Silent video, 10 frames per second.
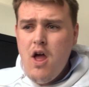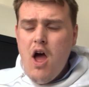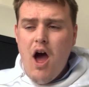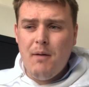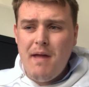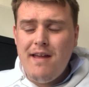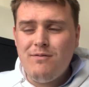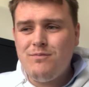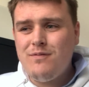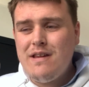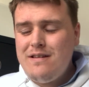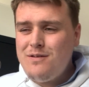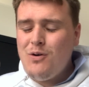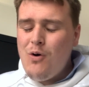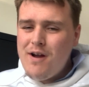It
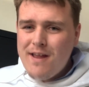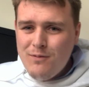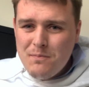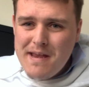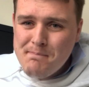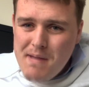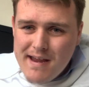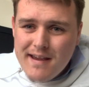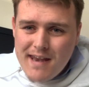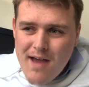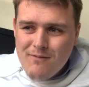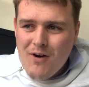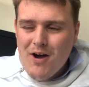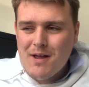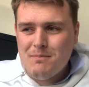sort of gives me BitConnect
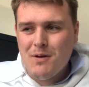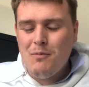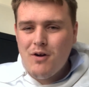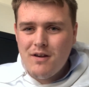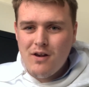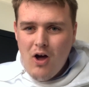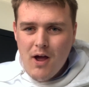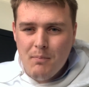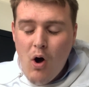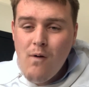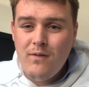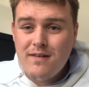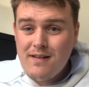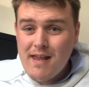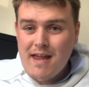vibes, I'm not going to lie, but
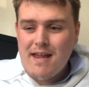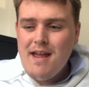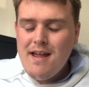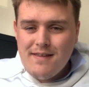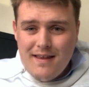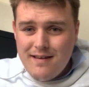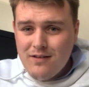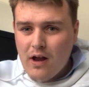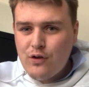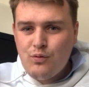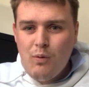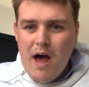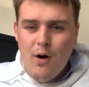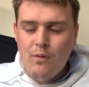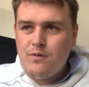obviously this is like
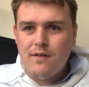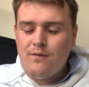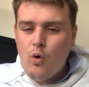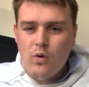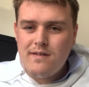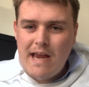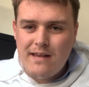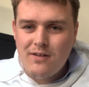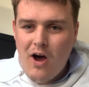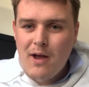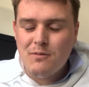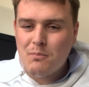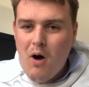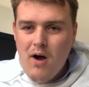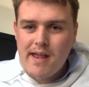12 to 14 times the
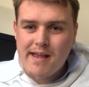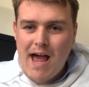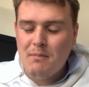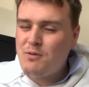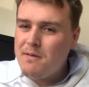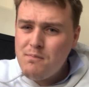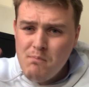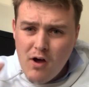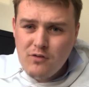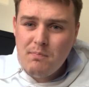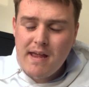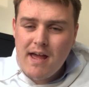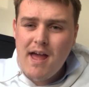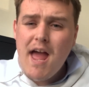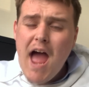market cap, so it's much
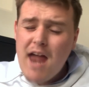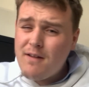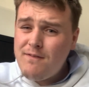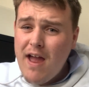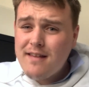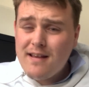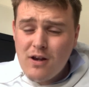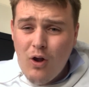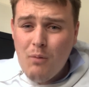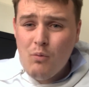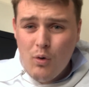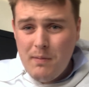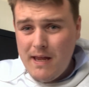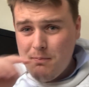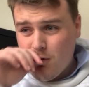bigger and affecting a lot more
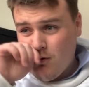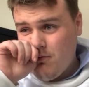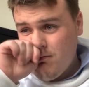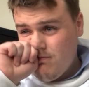people.